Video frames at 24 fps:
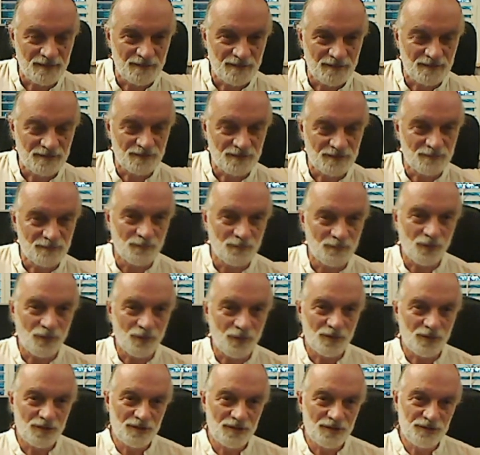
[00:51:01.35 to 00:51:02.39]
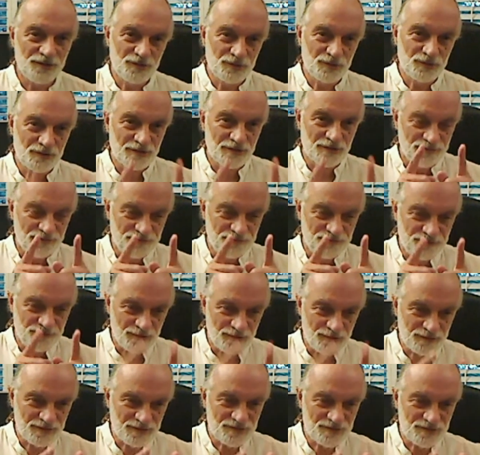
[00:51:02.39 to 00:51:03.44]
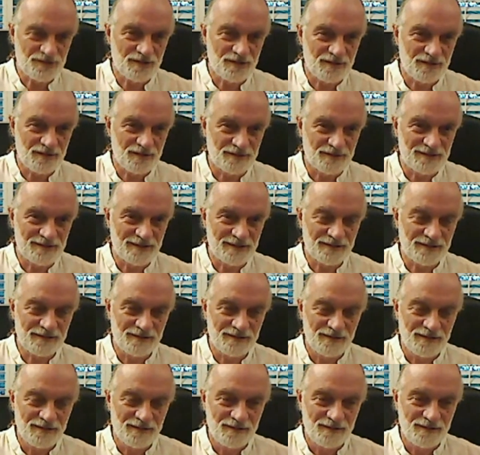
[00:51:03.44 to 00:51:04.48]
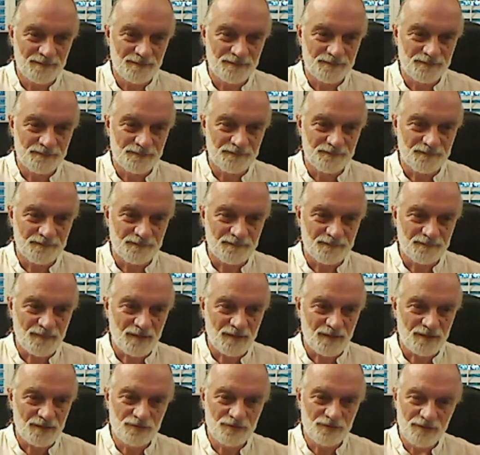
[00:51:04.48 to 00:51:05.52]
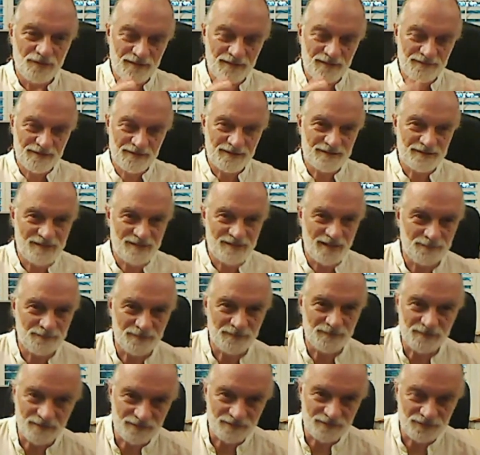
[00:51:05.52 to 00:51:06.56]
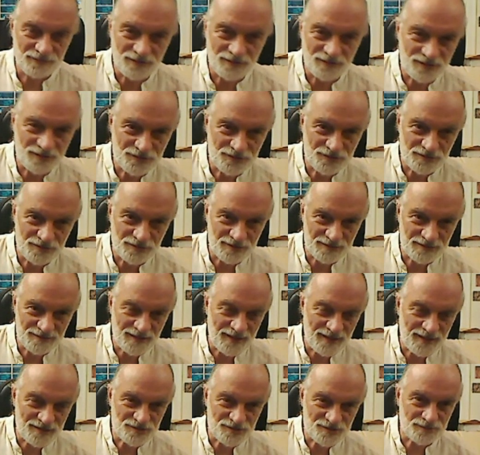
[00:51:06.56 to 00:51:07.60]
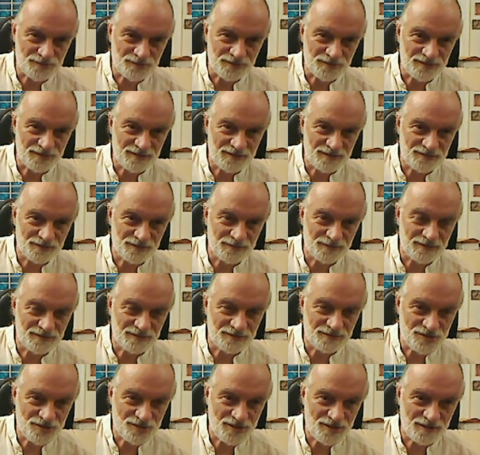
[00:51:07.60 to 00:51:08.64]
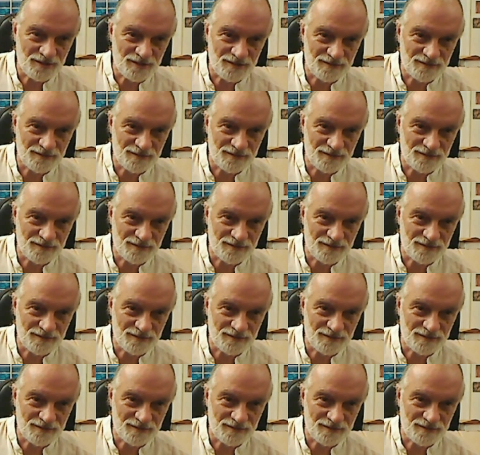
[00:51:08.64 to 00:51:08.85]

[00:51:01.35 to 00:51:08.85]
The more you can focus on it, like, do you have an example of what you're attached with that you want to share?